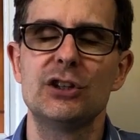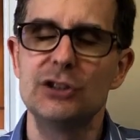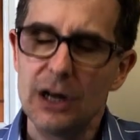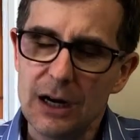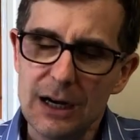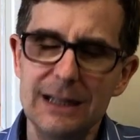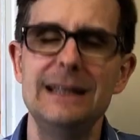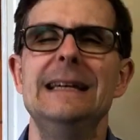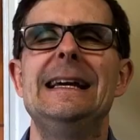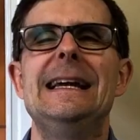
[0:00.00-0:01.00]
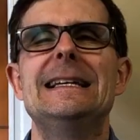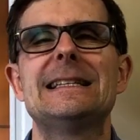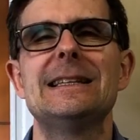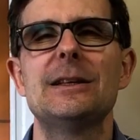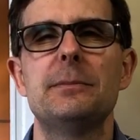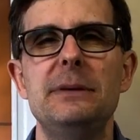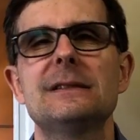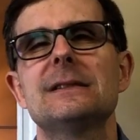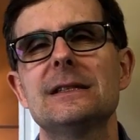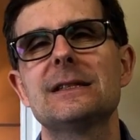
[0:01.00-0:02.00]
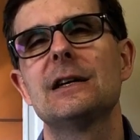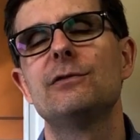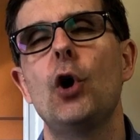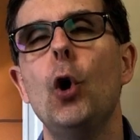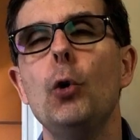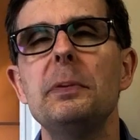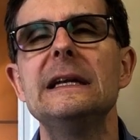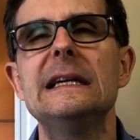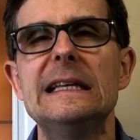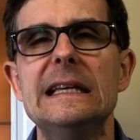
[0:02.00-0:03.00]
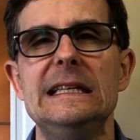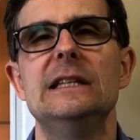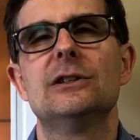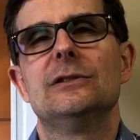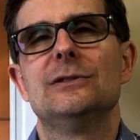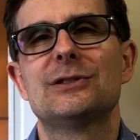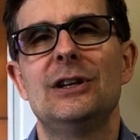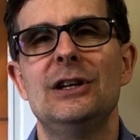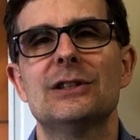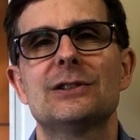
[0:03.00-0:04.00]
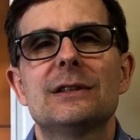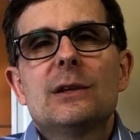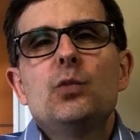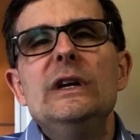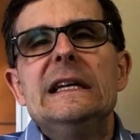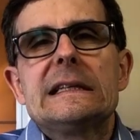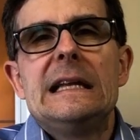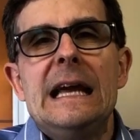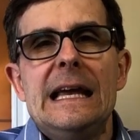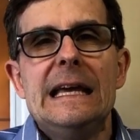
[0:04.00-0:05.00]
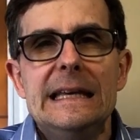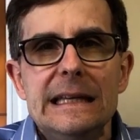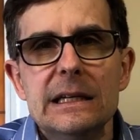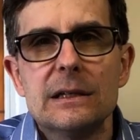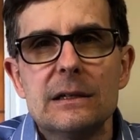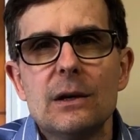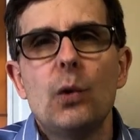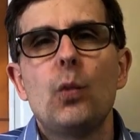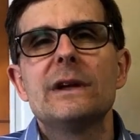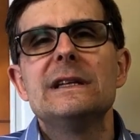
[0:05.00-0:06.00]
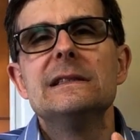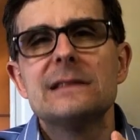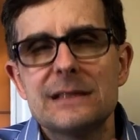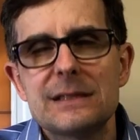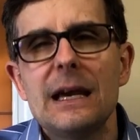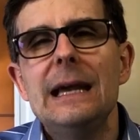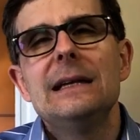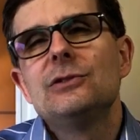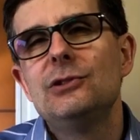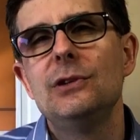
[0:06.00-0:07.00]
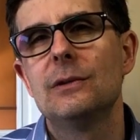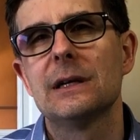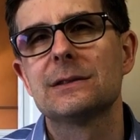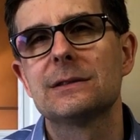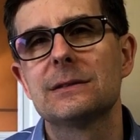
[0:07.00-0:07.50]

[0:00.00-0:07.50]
God is in the business of opening ears so that we can hear what He is saying to us.